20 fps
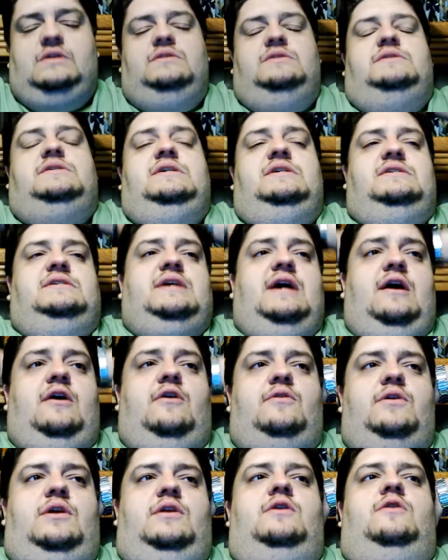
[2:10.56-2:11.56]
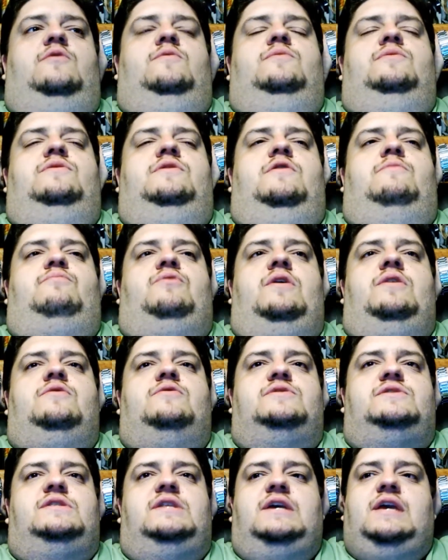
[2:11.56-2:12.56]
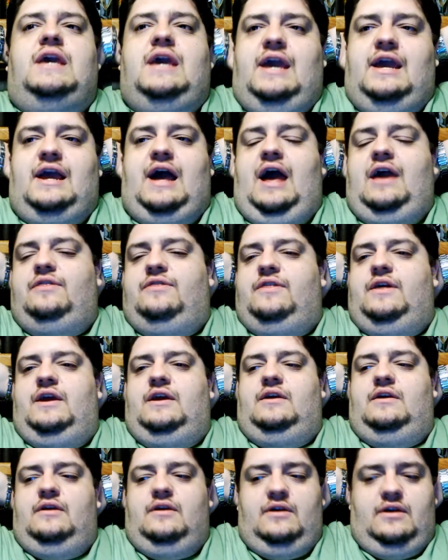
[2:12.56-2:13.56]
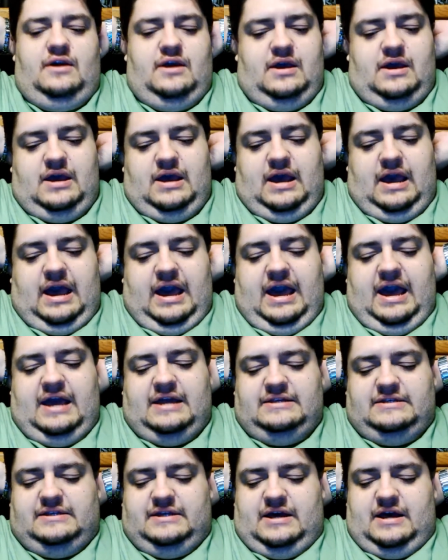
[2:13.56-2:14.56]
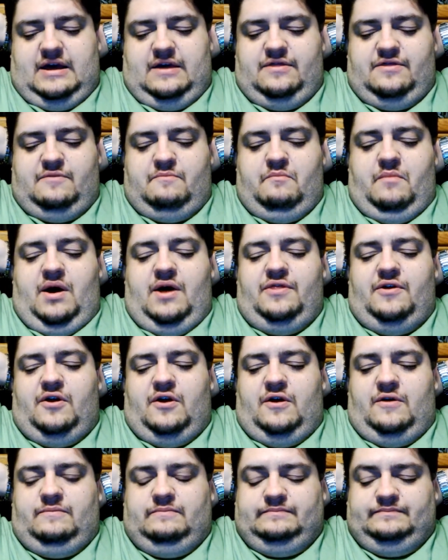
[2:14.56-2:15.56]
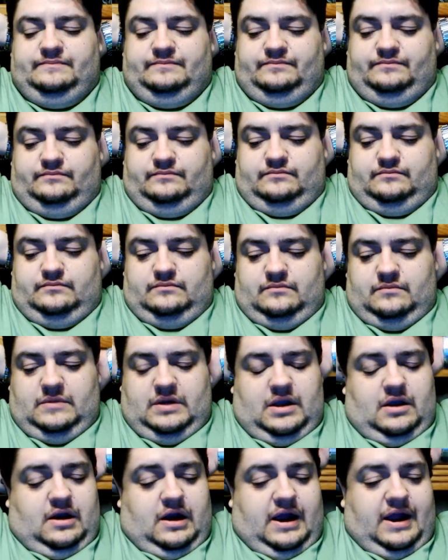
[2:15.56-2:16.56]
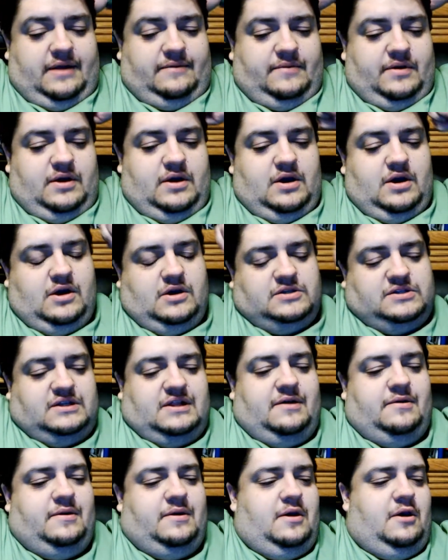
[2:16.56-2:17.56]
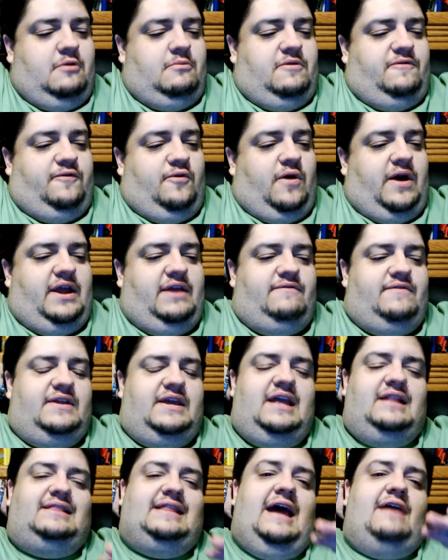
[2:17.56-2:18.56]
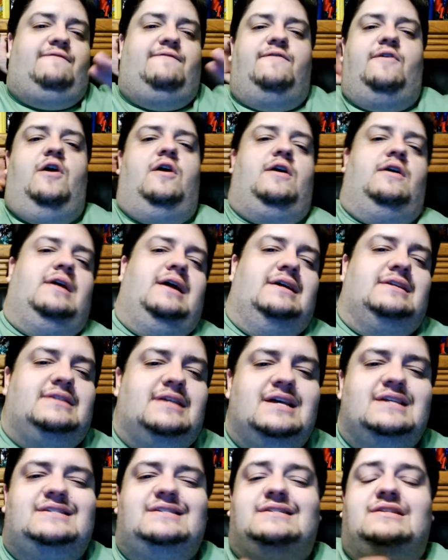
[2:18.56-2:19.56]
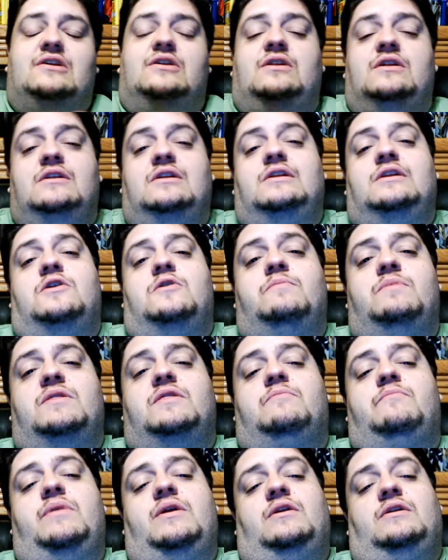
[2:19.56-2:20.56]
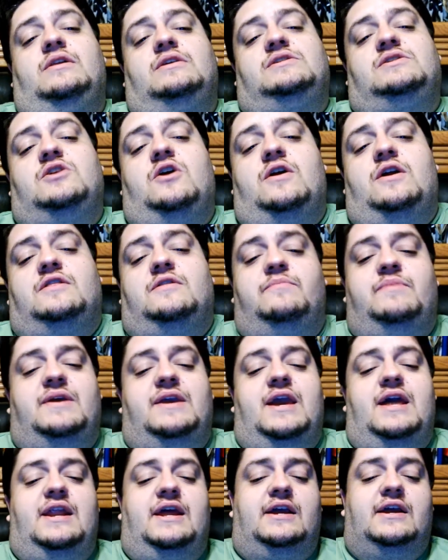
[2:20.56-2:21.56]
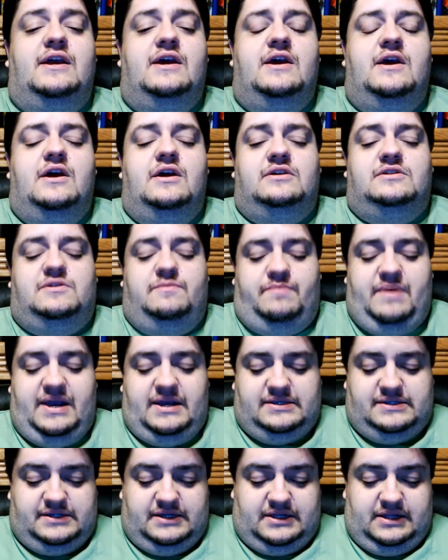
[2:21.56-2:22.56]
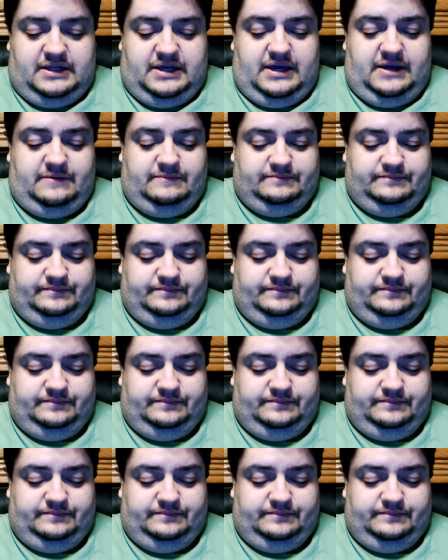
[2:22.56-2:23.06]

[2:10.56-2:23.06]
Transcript: Seeing as how, you know, their brother's the king, I think. And uh, the mother, all right, so look, before I even get that far, that's, that's still a little bit in the middle. Let's start at the beginning. So basically,